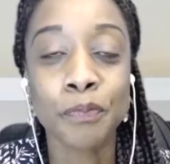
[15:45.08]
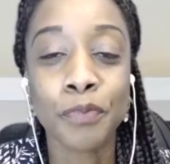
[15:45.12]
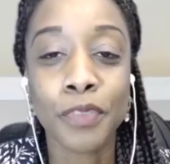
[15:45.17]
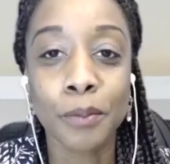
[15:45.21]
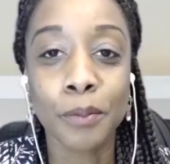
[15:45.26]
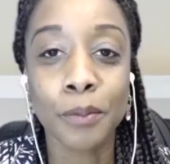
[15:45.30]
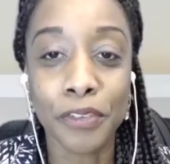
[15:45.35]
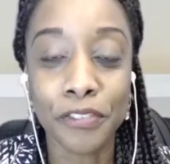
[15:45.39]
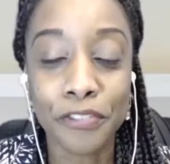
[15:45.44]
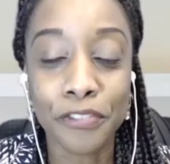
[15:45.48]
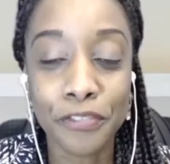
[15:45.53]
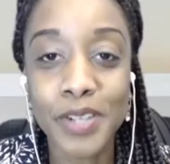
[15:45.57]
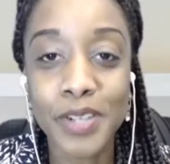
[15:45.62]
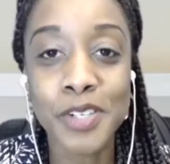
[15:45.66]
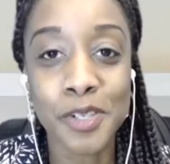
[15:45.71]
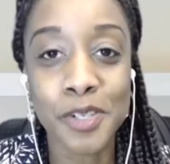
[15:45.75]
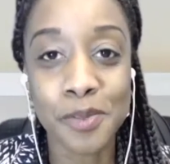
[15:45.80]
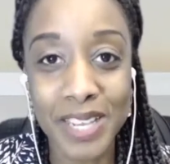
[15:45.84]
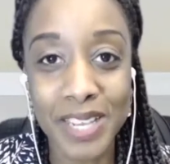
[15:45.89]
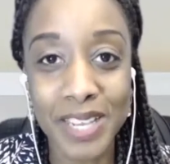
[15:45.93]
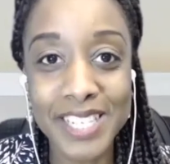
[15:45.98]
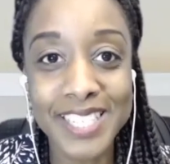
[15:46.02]
but
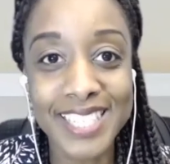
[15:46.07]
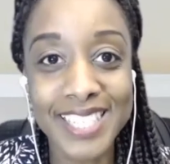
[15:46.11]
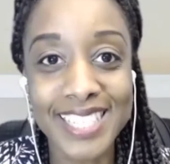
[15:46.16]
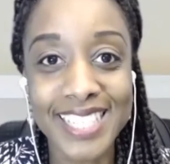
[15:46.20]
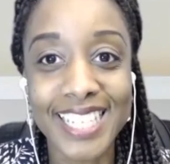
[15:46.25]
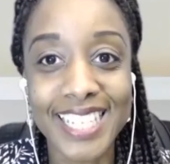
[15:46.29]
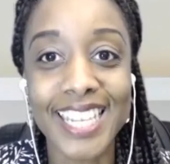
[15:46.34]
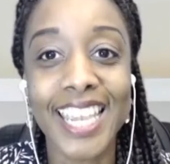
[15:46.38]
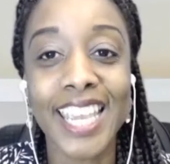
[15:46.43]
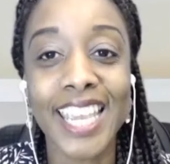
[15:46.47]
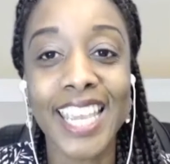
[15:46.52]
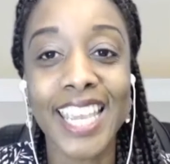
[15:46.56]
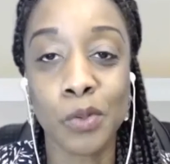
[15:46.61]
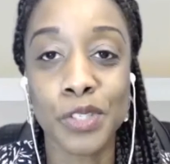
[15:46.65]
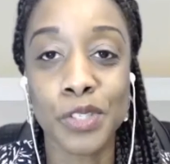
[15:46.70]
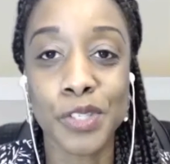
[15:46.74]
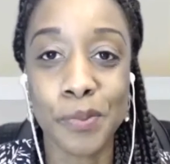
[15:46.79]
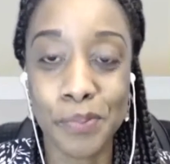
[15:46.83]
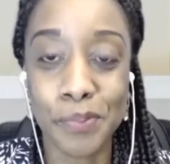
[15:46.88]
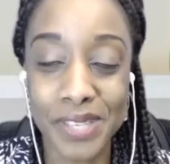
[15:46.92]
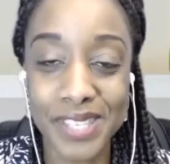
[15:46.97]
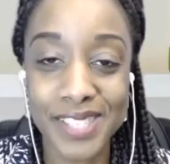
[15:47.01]
fundamentally it was a
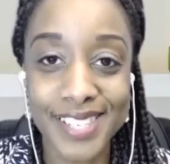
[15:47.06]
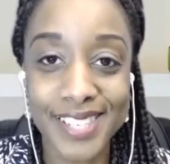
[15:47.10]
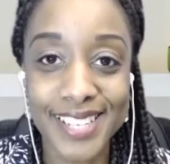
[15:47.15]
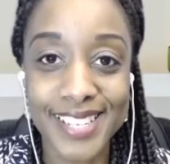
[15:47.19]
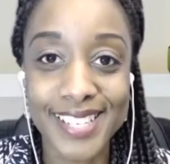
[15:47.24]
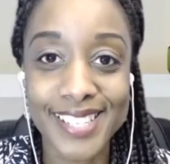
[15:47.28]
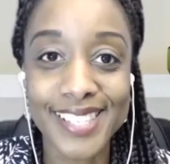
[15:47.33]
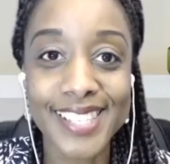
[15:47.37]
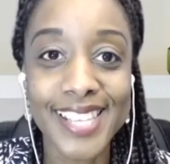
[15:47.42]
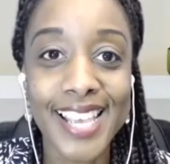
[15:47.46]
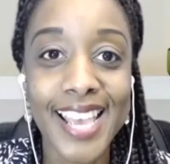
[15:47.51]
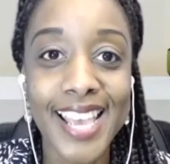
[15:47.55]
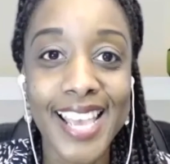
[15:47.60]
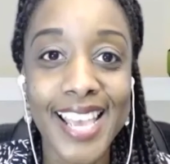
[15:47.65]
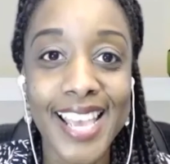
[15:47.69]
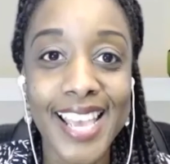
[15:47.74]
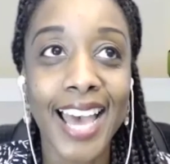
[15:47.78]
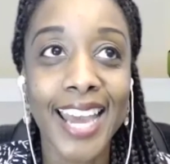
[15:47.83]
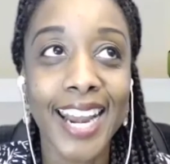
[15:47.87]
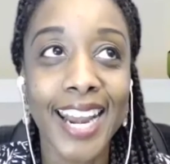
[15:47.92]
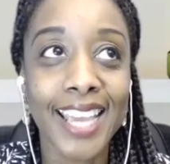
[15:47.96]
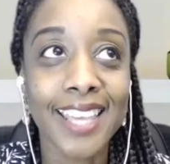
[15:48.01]
business.
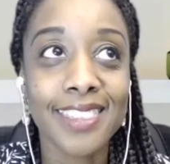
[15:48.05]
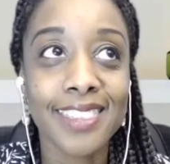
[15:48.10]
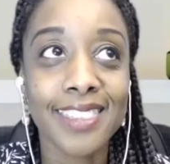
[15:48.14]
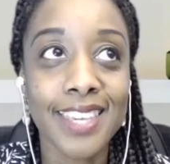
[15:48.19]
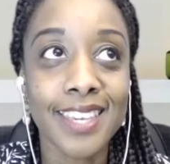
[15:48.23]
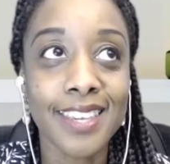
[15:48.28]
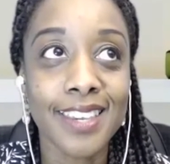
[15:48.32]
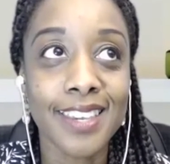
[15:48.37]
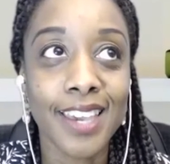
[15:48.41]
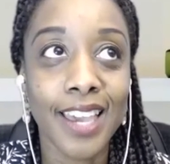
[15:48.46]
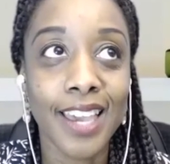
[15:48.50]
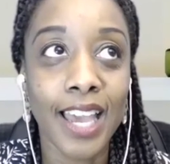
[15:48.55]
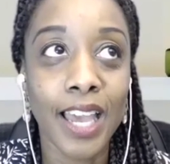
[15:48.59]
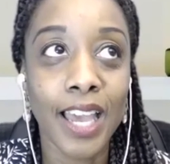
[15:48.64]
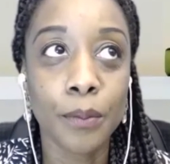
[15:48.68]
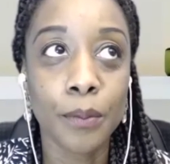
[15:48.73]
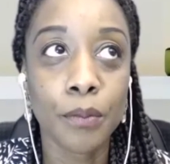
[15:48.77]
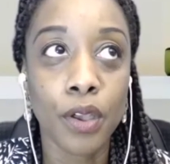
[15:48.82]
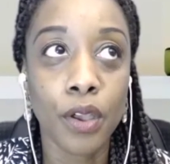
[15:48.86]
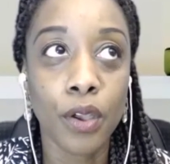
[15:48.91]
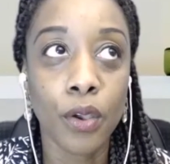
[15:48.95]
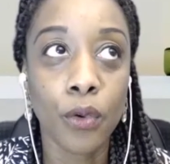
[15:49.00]
And I think
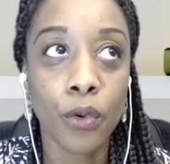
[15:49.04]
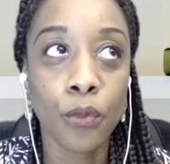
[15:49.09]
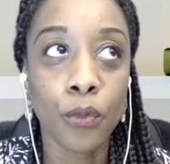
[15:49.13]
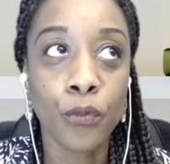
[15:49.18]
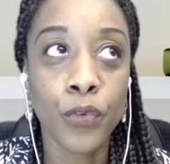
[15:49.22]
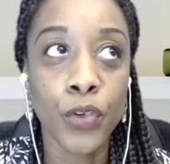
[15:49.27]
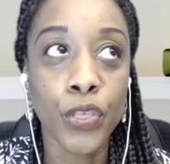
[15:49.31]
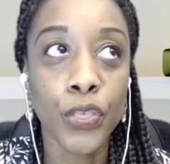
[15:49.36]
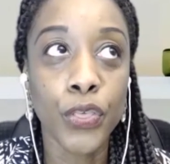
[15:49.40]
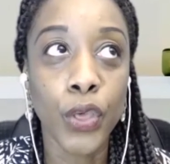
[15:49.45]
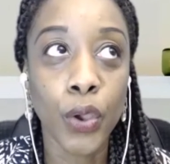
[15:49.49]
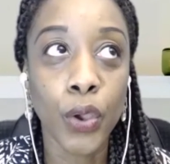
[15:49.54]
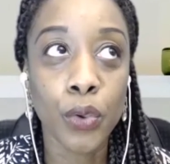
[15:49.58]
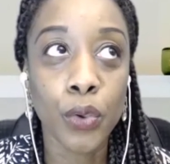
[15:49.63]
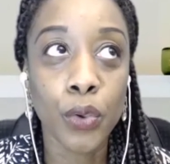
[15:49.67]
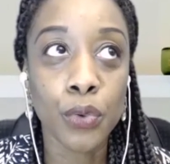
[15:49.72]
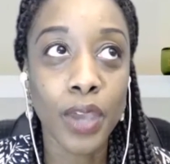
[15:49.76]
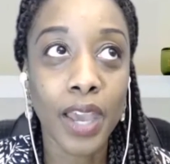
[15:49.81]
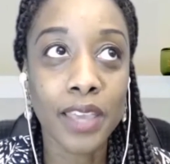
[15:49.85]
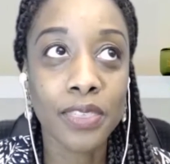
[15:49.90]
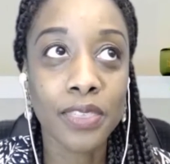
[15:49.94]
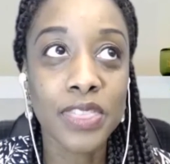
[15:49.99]

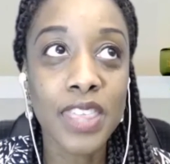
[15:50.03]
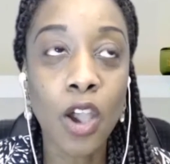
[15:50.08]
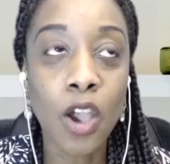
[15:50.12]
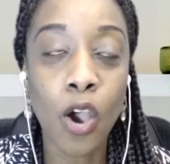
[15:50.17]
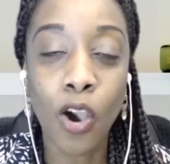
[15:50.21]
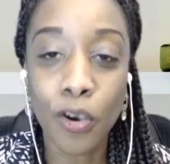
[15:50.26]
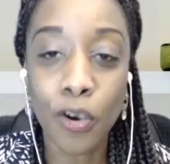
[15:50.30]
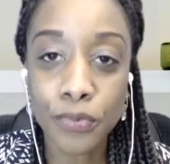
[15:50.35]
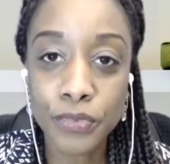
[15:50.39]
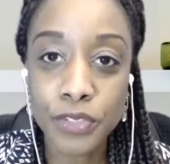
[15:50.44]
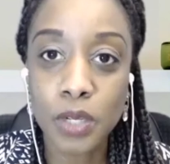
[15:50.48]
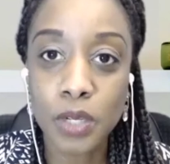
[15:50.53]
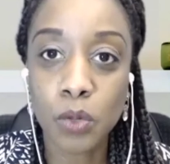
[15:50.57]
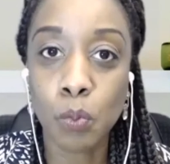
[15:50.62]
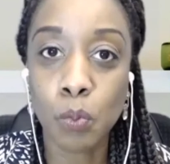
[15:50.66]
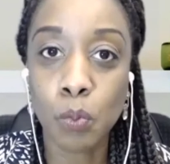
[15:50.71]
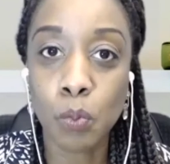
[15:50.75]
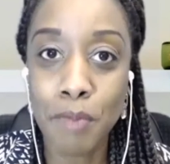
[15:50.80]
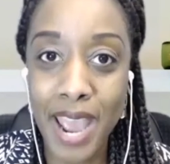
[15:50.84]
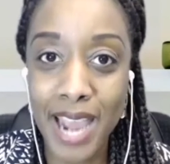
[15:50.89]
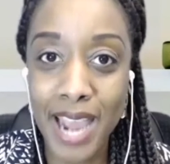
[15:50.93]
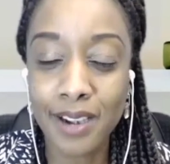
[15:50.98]
I think
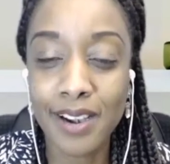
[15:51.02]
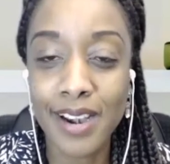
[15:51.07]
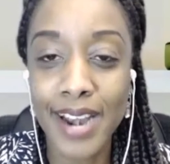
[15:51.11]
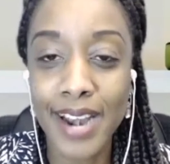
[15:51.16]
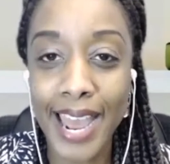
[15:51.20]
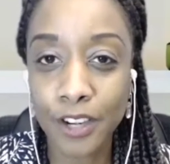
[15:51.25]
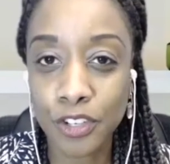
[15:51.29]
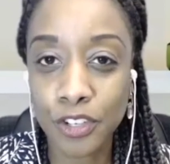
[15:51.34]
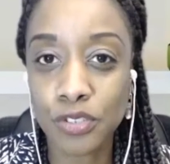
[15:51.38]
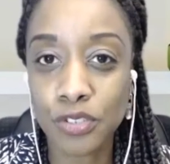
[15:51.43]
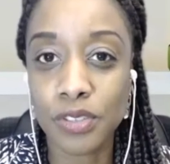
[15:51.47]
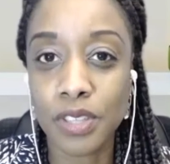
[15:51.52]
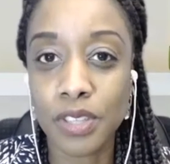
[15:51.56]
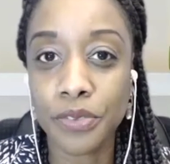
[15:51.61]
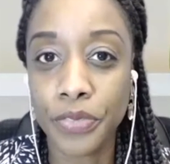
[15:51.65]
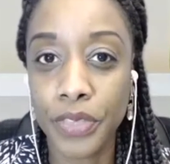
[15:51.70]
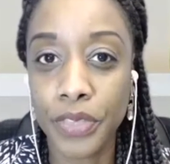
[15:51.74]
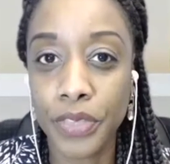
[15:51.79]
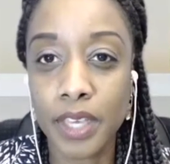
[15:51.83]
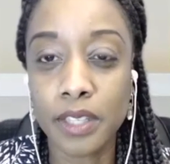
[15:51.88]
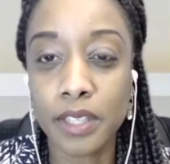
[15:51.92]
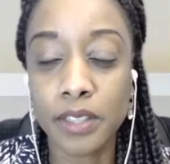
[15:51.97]
often men naturally
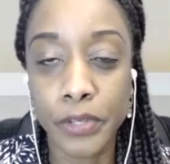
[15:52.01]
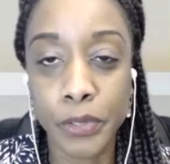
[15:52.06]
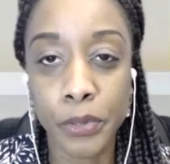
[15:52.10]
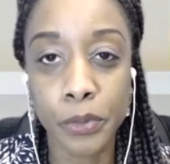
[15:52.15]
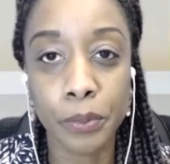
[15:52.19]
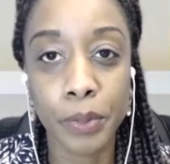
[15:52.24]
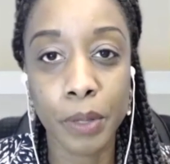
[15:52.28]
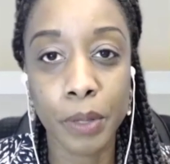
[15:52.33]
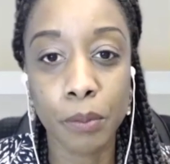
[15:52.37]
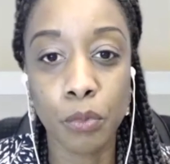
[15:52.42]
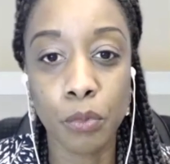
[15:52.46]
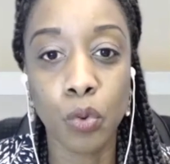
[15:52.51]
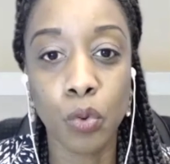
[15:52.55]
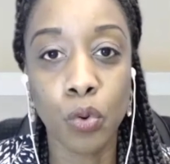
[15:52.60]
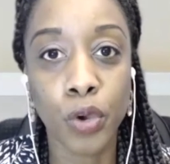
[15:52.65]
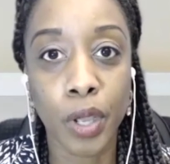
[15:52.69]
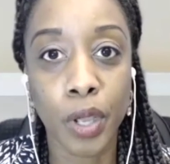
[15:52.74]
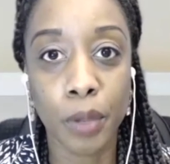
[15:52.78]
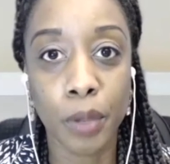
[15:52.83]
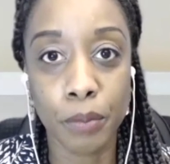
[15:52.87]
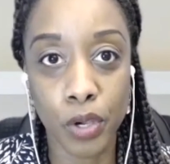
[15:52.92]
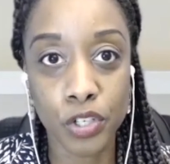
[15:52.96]
think a little bit more
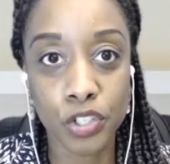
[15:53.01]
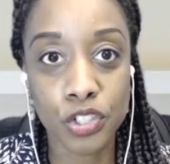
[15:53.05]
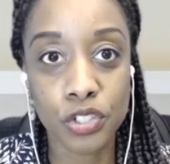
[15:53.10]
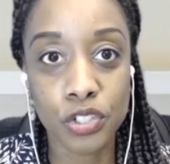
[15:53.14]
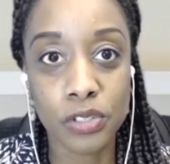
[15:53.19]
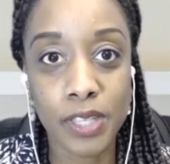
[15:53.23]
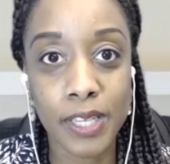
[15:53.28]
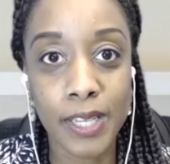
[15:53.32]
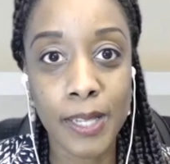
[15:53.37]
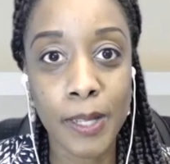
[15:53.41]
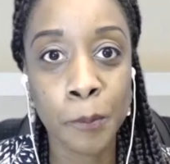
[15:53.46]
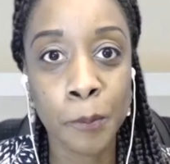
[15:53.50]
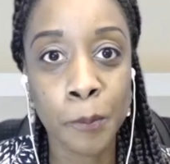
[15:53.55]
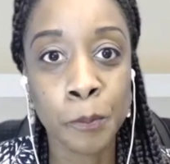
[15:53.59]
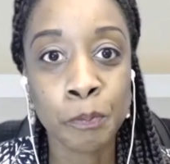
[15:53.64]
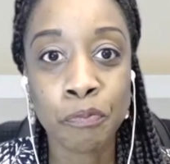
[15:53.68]
commercially.